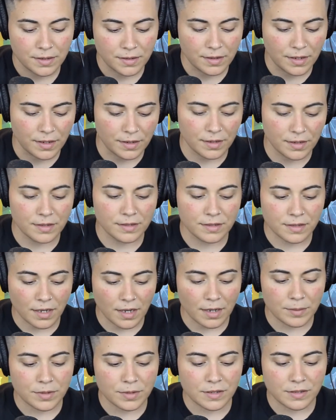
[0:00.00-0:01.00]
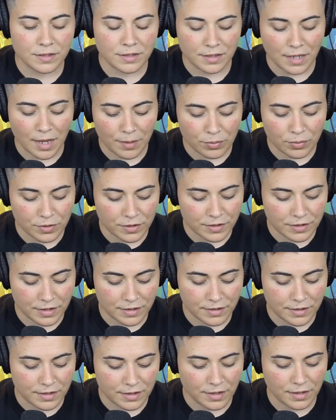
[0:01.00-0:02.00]
Like, it's time to stop
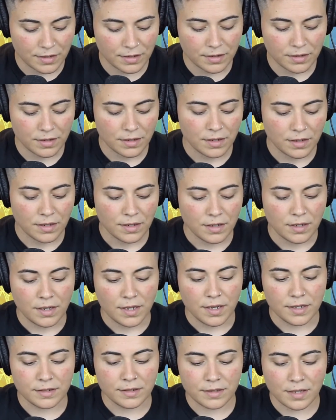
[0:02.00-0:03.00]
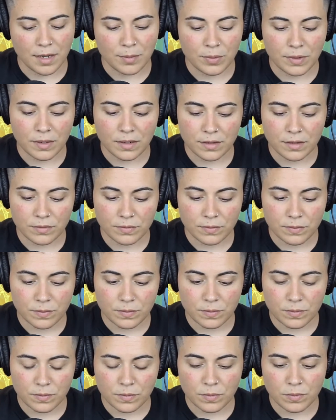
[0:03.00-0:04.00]
resisting and stop being a
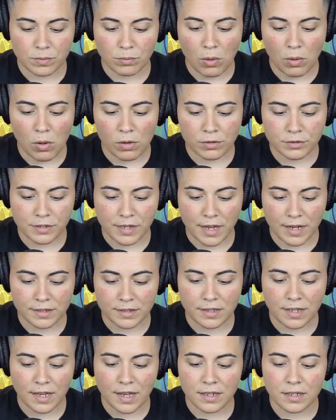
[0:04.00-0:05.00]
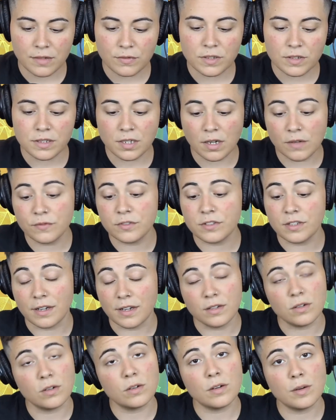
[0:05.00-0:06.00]
ball sack. The end of a tough
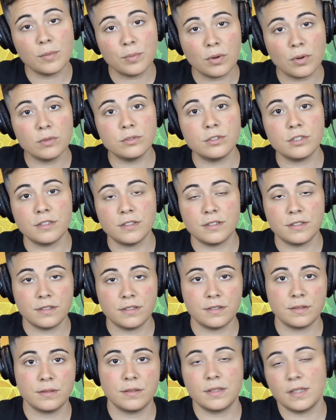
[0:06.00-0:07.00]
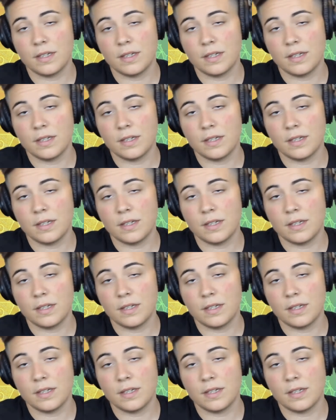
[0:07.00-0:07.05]
cycle approaches.